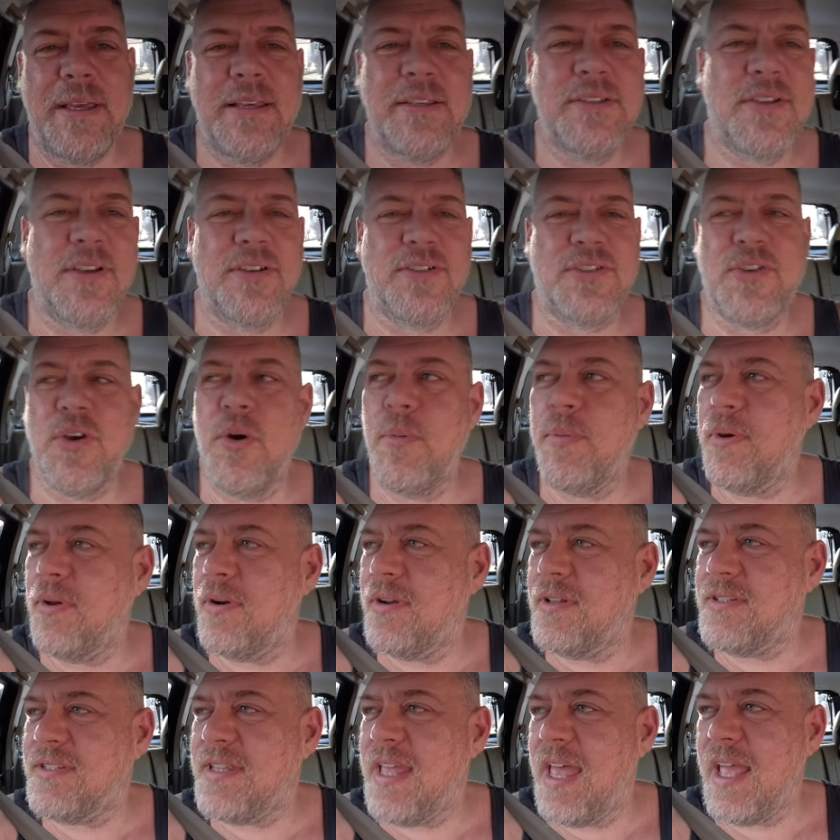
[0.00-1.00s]
He's got a scorpion
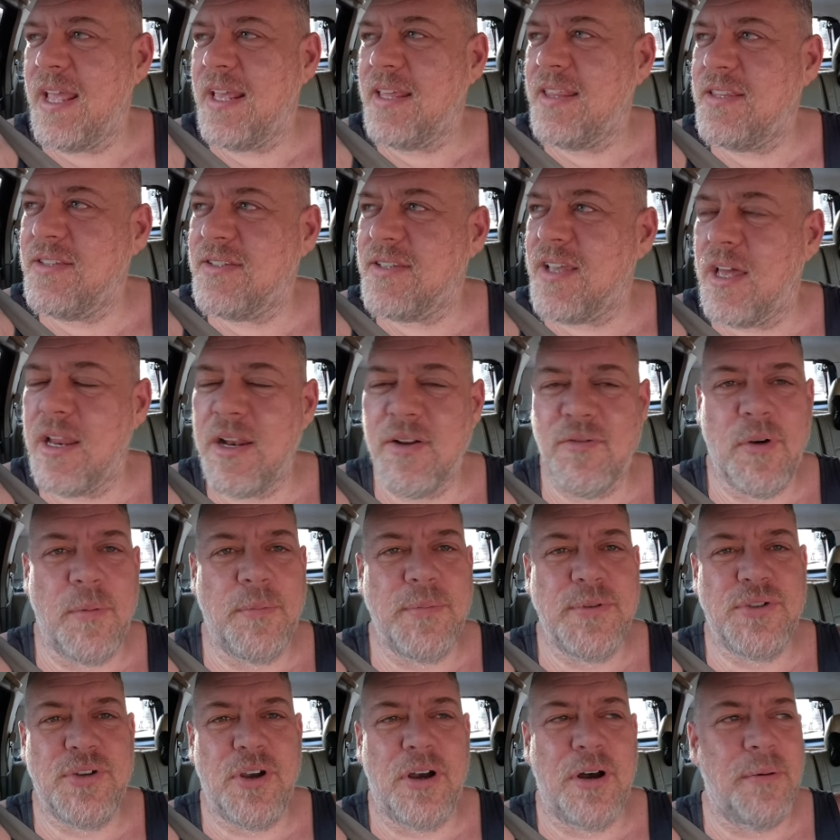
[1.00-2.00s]
on his neck. He's going to rob
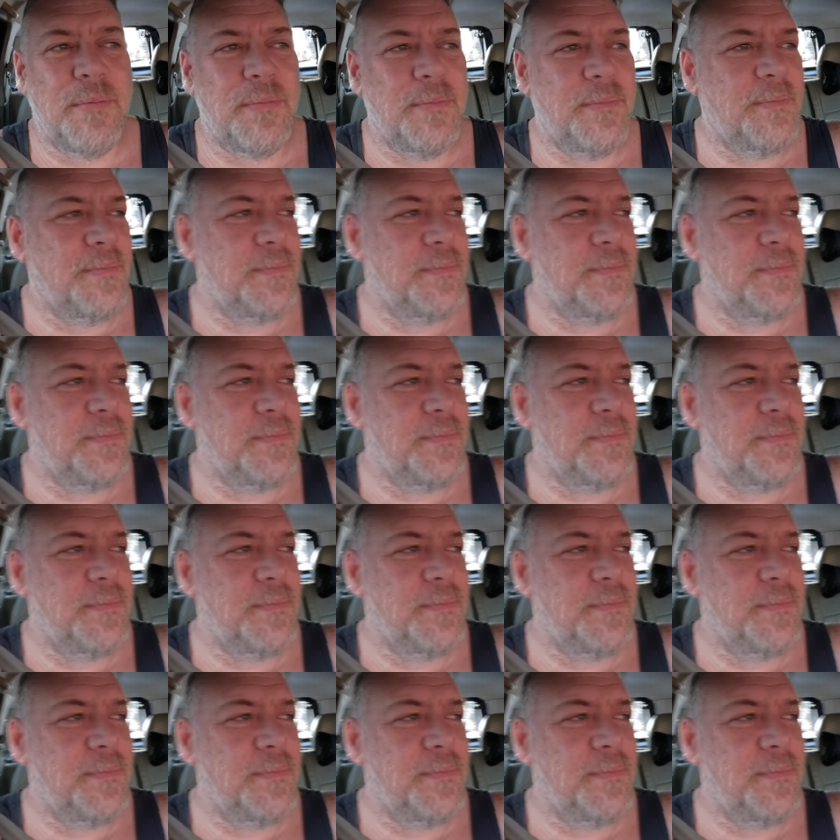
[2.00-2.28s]
the shop.